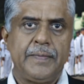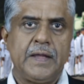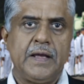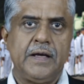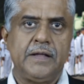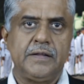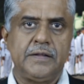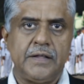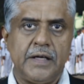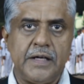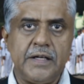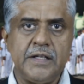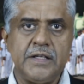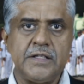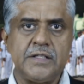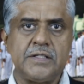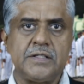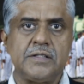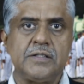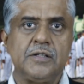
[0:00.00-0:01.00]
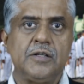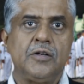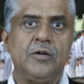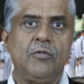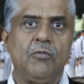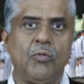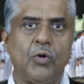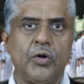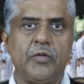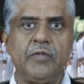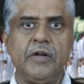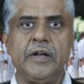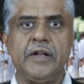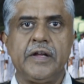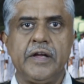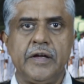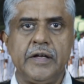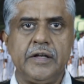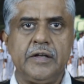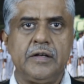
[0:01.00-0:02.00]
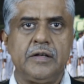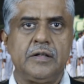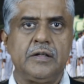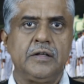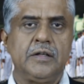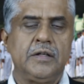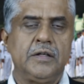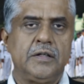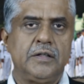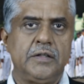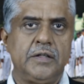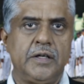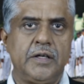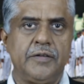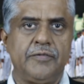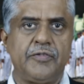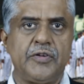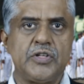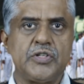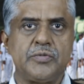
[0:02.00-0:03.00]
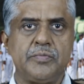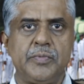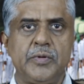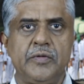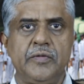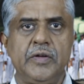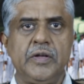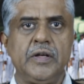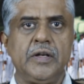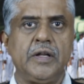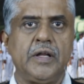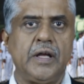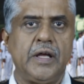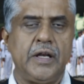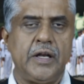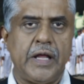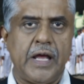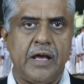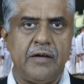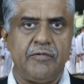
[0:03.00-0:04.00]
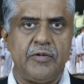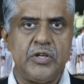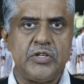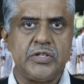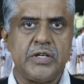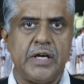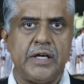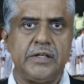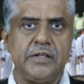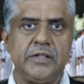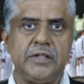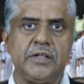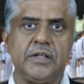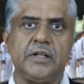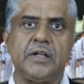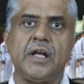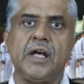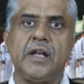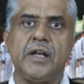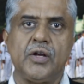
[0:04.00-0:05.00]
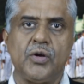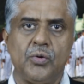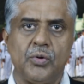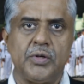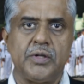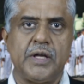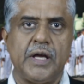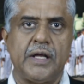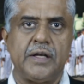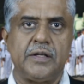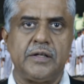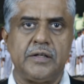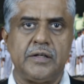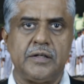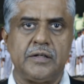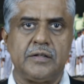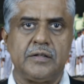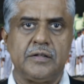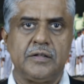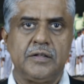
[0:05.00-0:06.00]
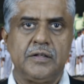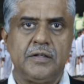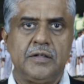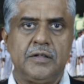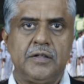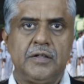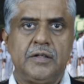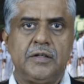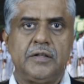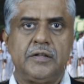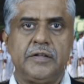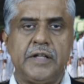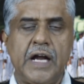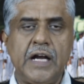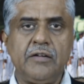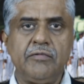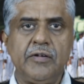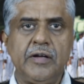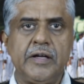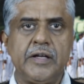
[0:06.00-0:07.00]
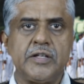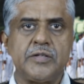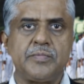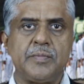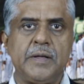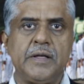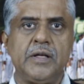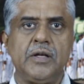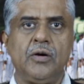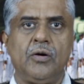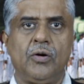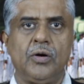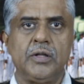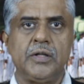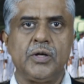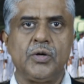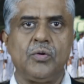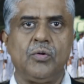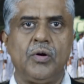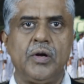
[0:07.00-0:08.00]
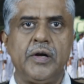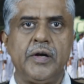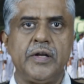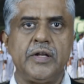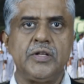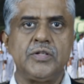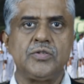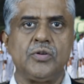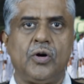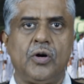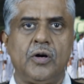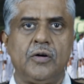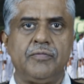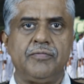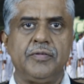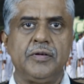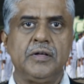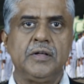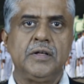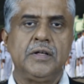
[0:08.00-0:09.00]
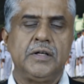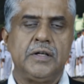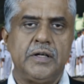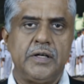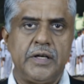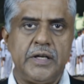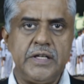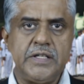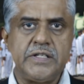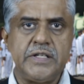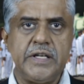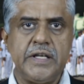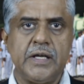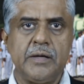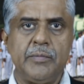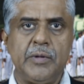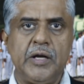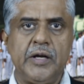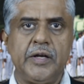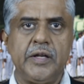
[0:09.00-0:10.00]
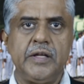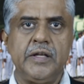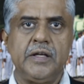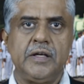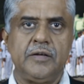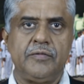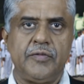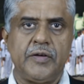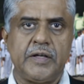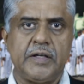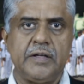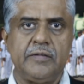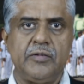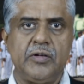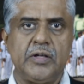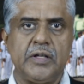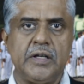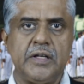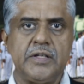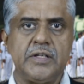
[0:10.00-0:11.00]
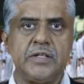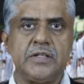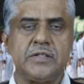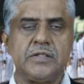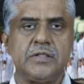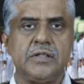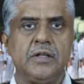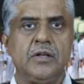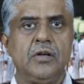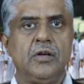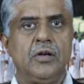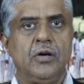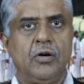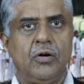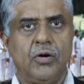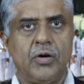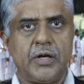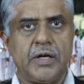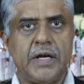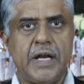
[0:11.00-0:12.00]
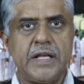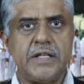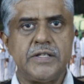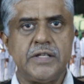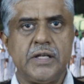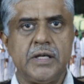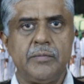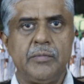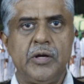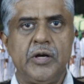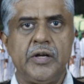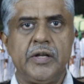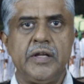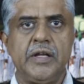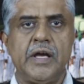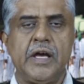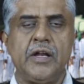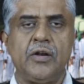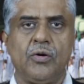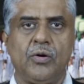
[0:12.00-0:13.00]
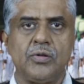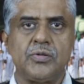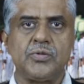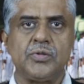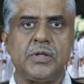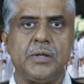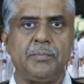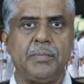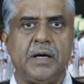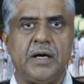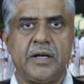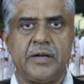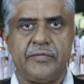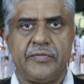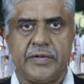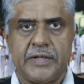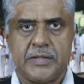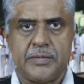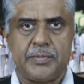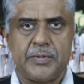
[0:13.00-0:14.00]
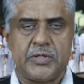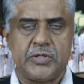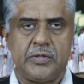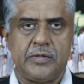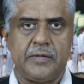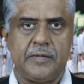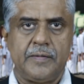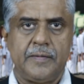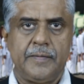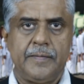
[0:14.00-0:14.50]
And that is what will get the difference between an average candidate and a good candidate. That will display all the qualities of reasoning ability, effective intelligence, organizing ability and also the power of expression.